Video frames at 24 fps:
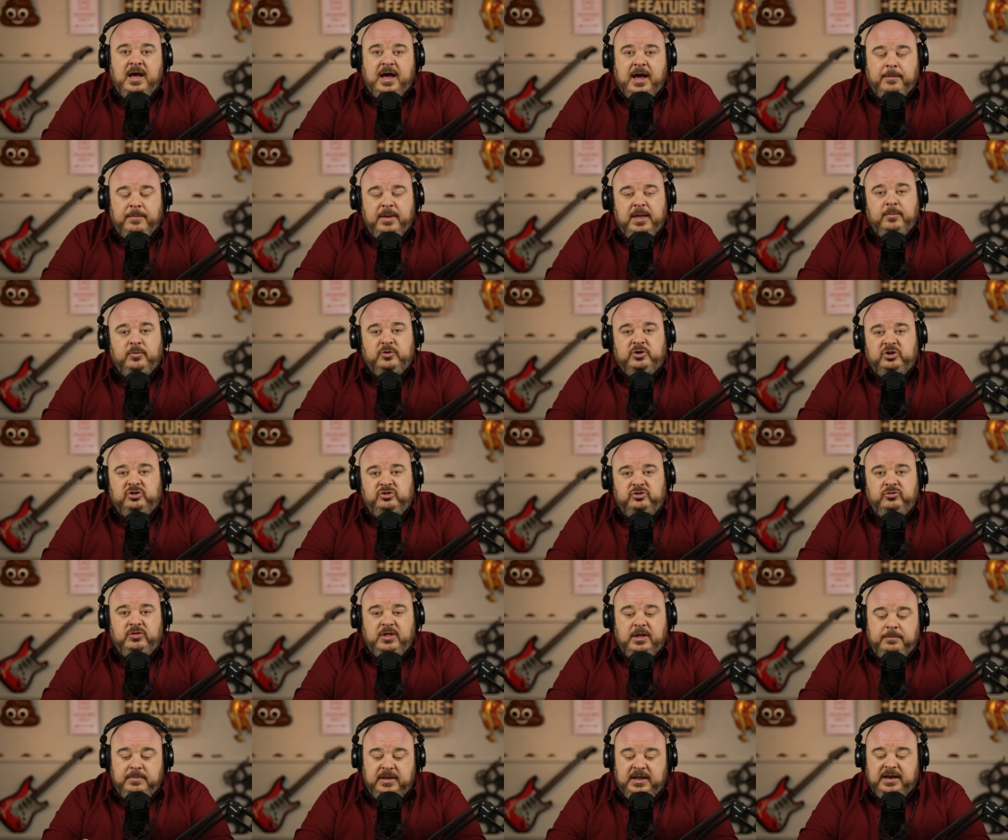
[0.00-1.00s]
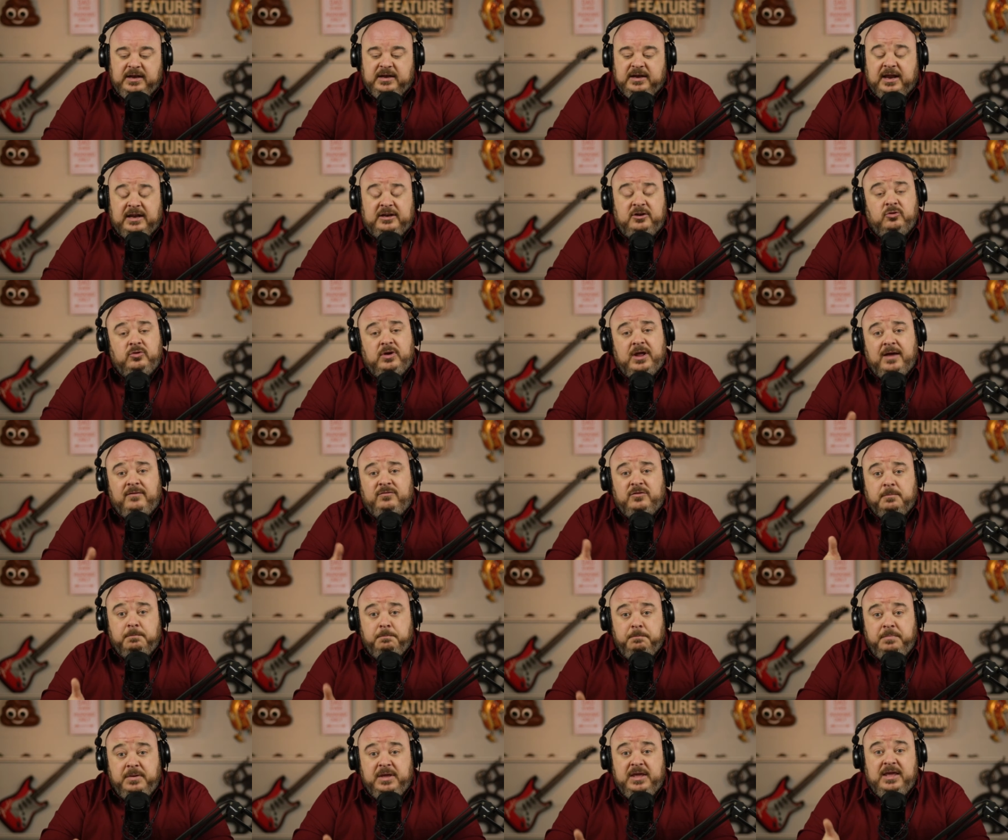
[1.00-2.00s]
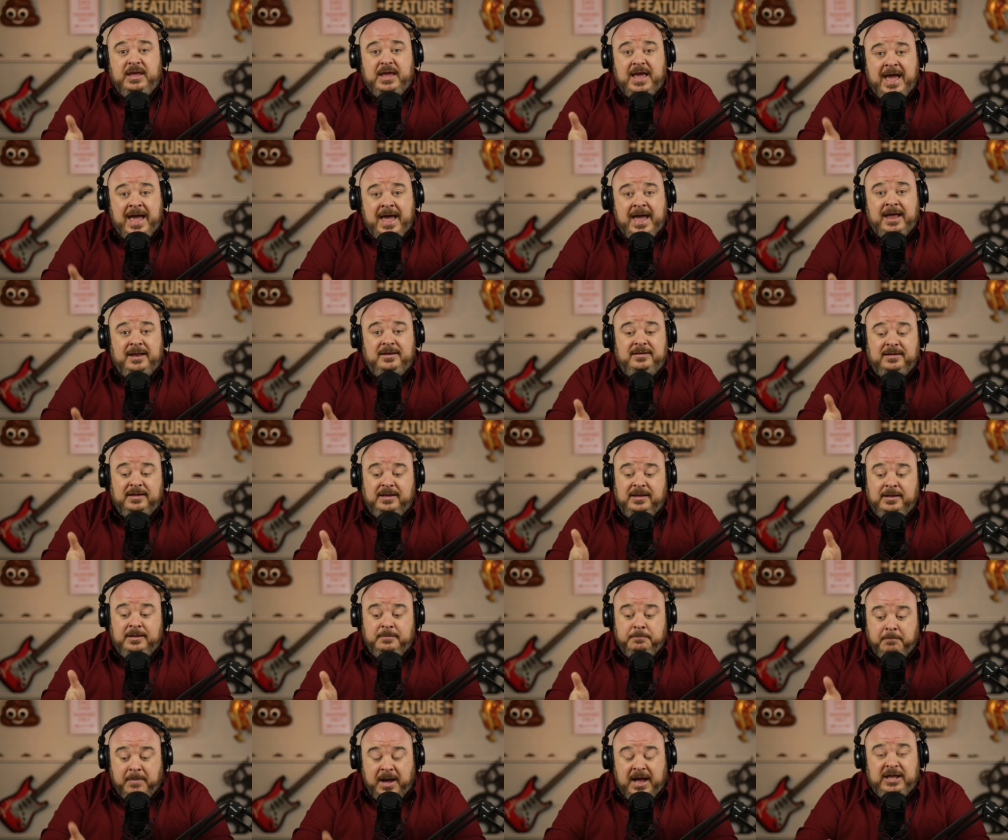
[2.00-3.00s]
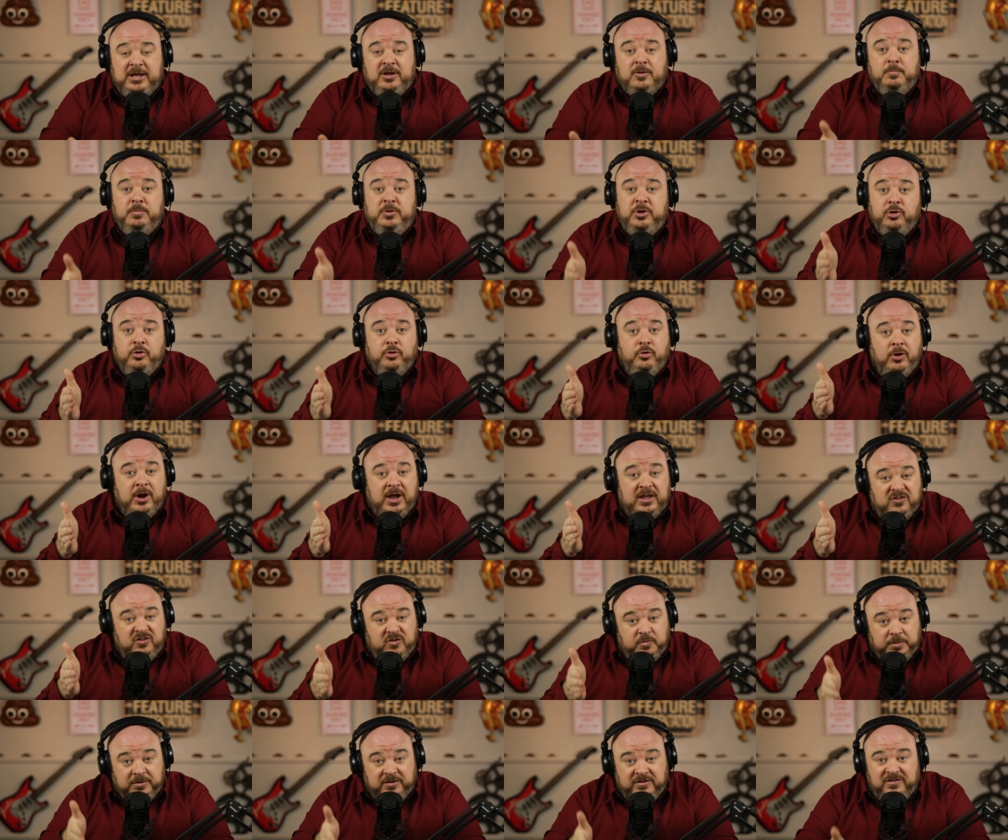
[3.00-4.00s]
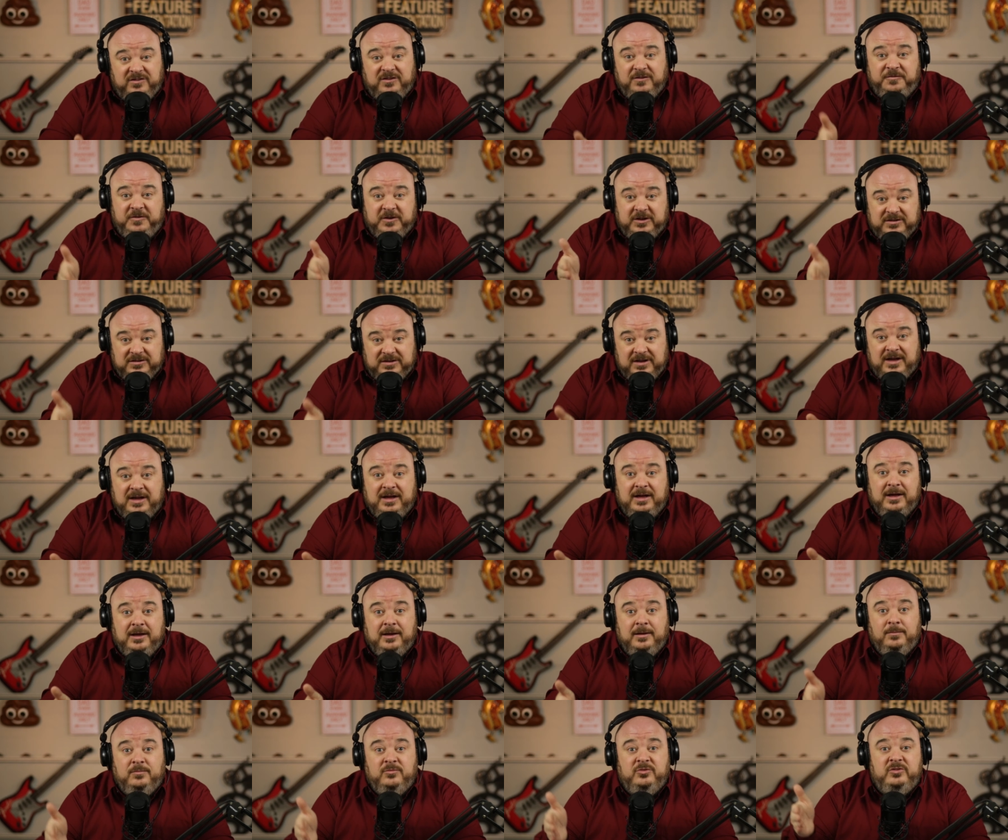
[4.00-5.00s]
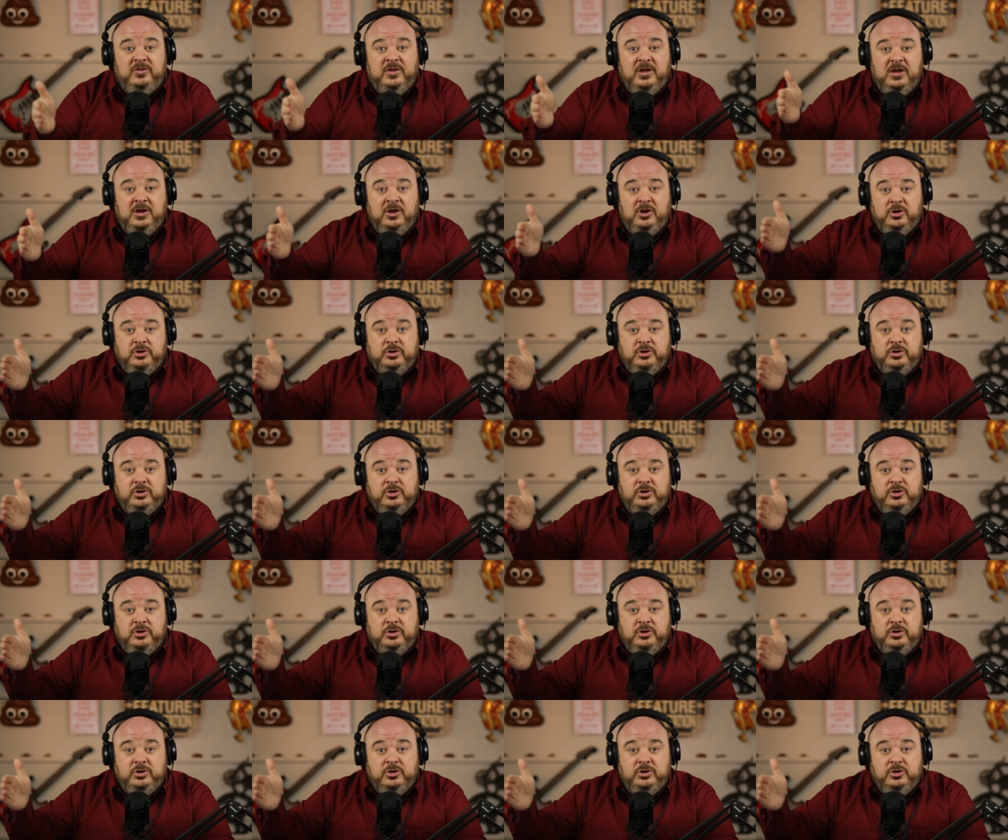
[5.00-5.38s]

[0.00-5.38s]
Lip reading: I'm able to do that meeting and I don't have to be at my computer at specific times